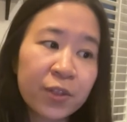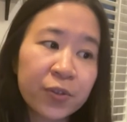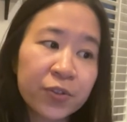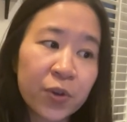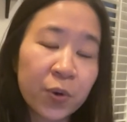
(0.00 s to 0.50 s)

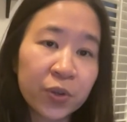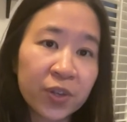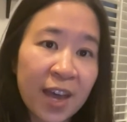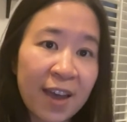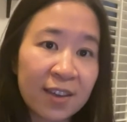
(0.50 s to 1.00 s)
so you
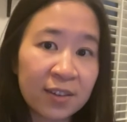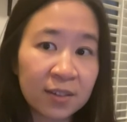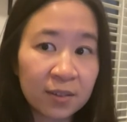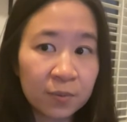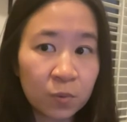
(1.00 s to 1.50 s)
can
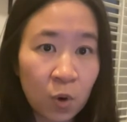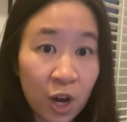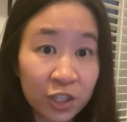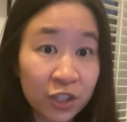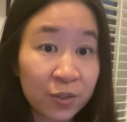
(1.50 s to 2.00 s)

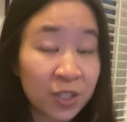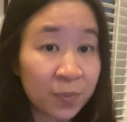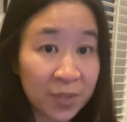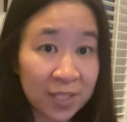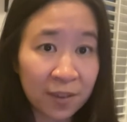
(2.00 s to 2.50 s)
watch
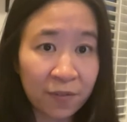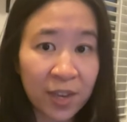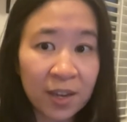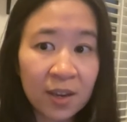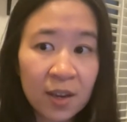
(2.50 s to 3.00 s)

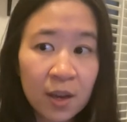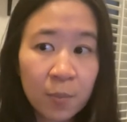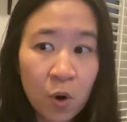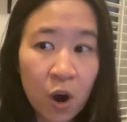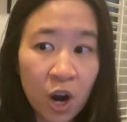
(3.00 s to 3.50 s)
specific
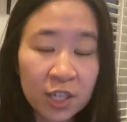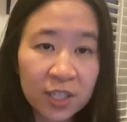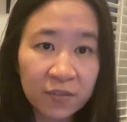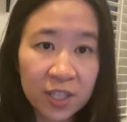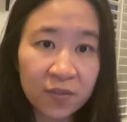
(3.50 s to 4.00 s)
parts
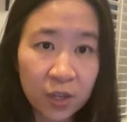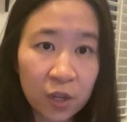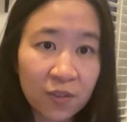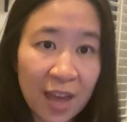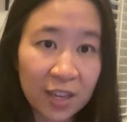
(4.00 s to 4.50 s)
of this
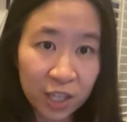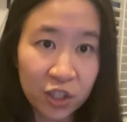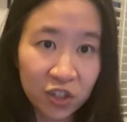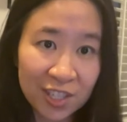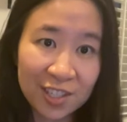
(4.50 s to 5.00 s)
video that
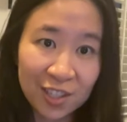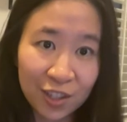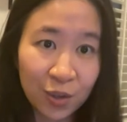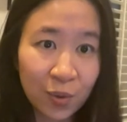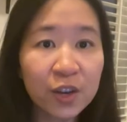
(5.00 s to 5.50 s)
interests
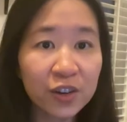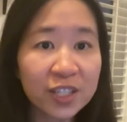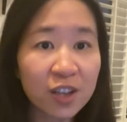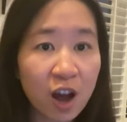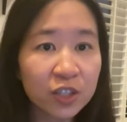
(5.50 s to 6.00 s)
you. There
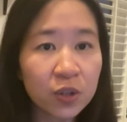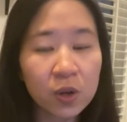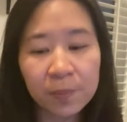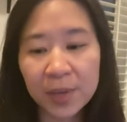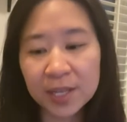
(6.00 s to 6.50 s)
is also
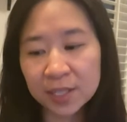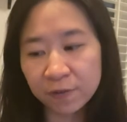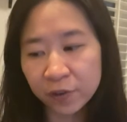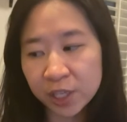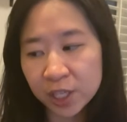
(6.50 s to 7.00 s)
a big
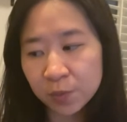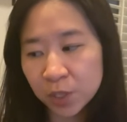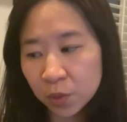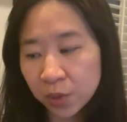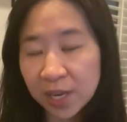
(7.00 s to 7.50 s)
difference
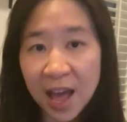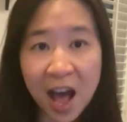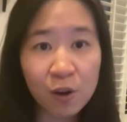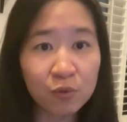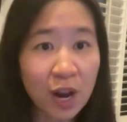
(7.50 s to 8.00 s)
between
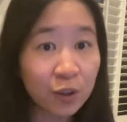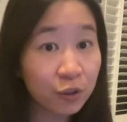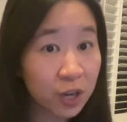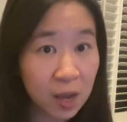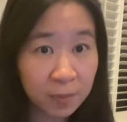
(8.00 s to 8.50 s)
how
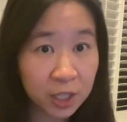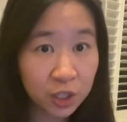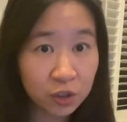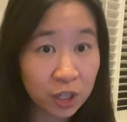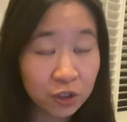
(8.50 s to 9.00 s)
regular companies
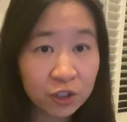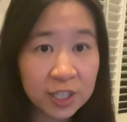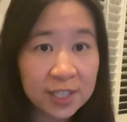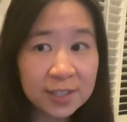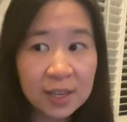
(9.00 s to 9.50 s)
structure
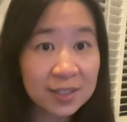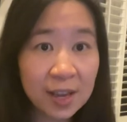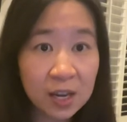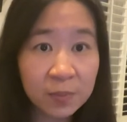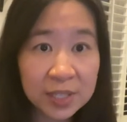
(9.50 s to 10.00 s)
these
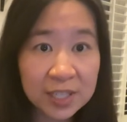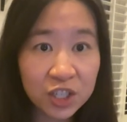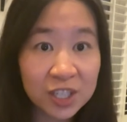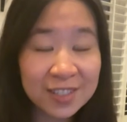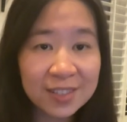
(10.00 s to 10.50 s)
data
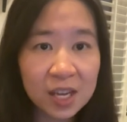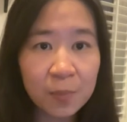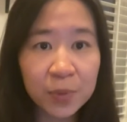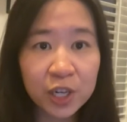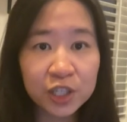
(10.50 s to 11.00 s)
positions
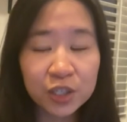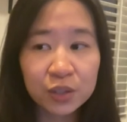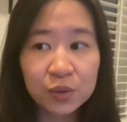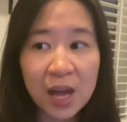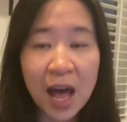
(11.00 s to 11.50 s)
compared
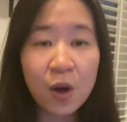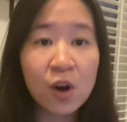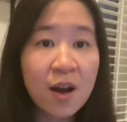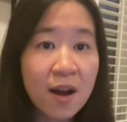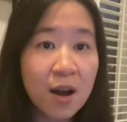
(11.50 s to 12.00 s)
to
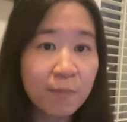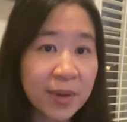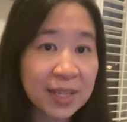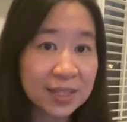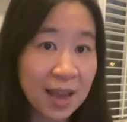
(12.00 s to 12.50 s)
how a
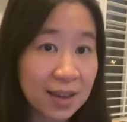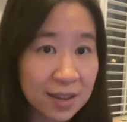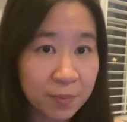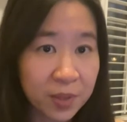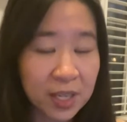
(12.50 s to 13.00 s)
big tech
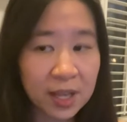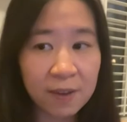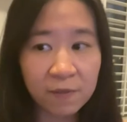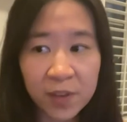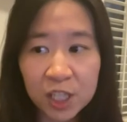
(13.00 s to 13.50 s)
company
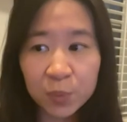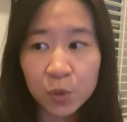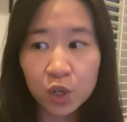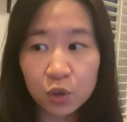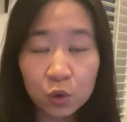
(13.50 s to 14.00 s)
like
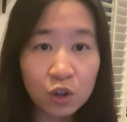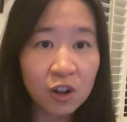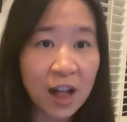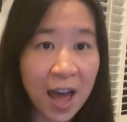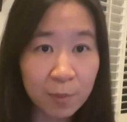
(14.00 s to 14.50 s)
Facebook,
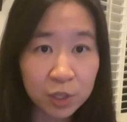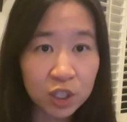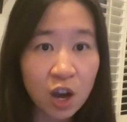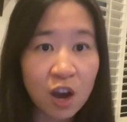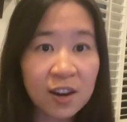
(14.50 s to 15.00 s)
Google,
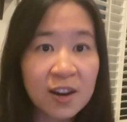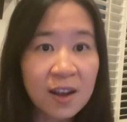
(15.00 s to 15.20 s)
Amazon,